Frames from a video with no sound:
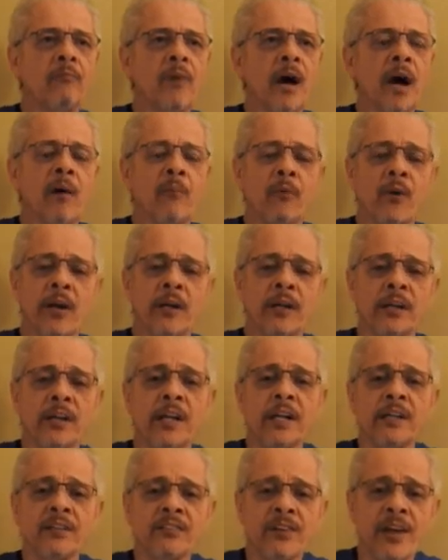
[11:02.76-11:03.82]
I'm ready at
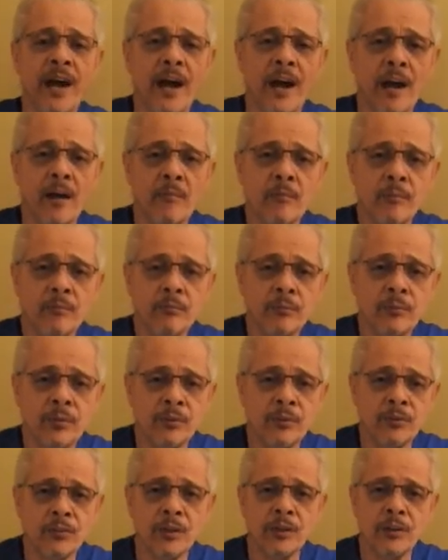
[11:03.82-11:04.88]
any time
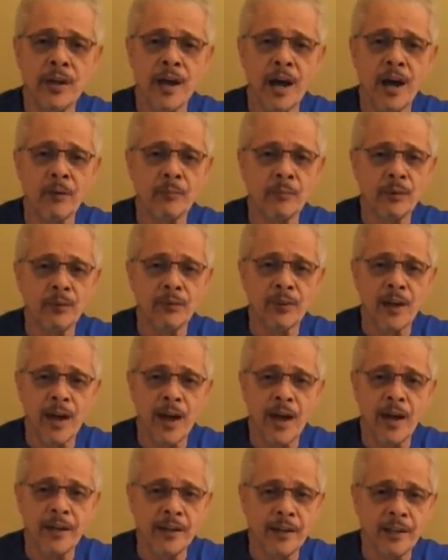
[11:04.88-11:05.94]
to sit down
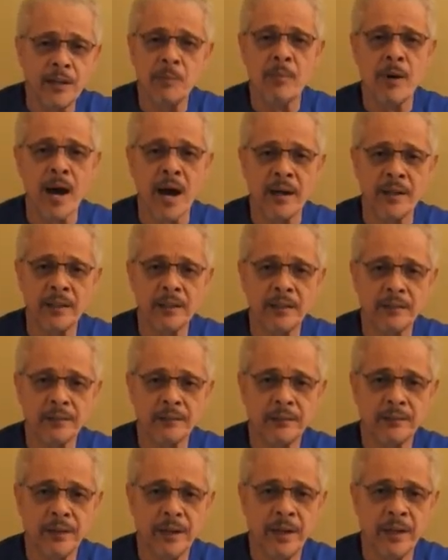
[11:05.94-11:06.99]
beside anybody
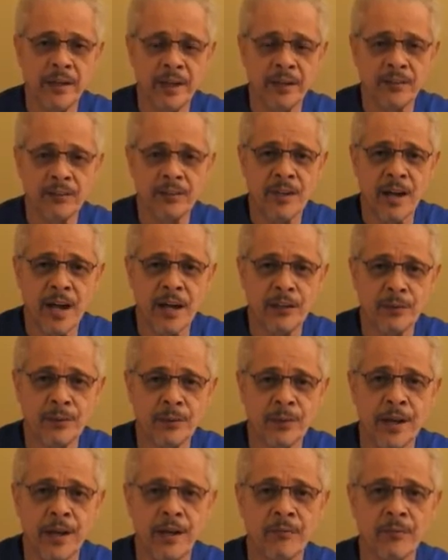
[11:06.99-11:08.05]
at SEIU
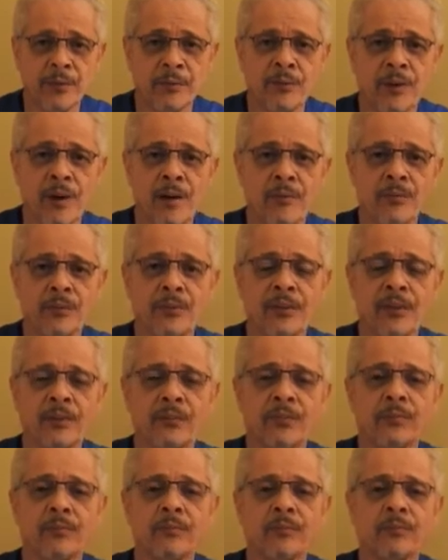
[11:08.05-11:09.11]
and have this
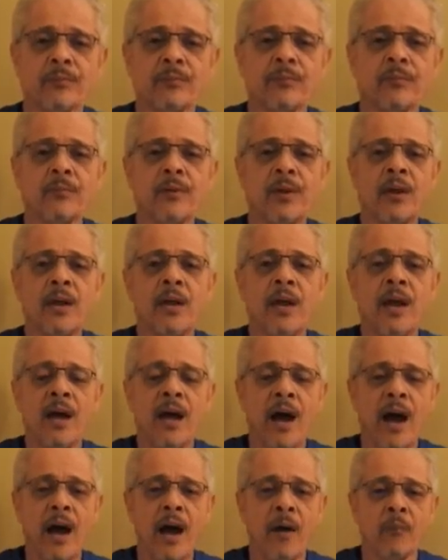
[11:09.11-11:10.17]
conversation.
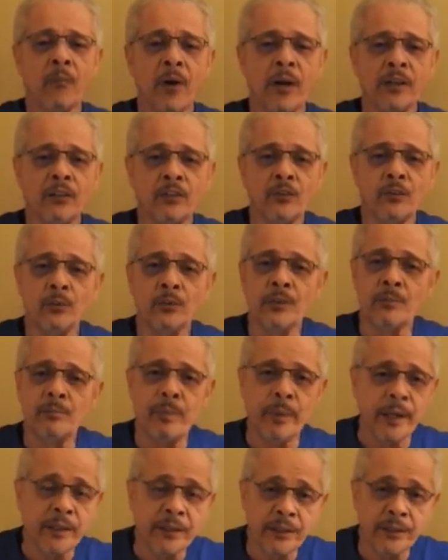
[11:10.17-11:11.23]
I am ready to
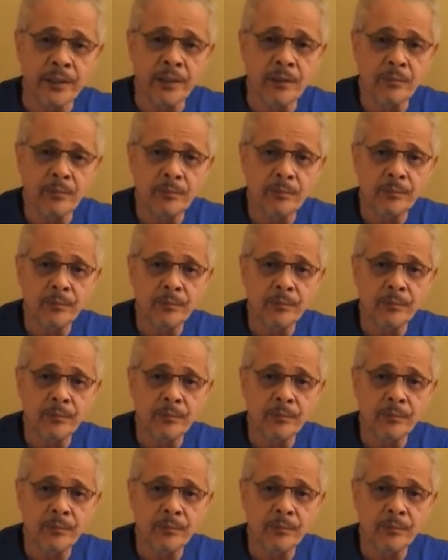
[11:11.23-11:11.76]
debate them,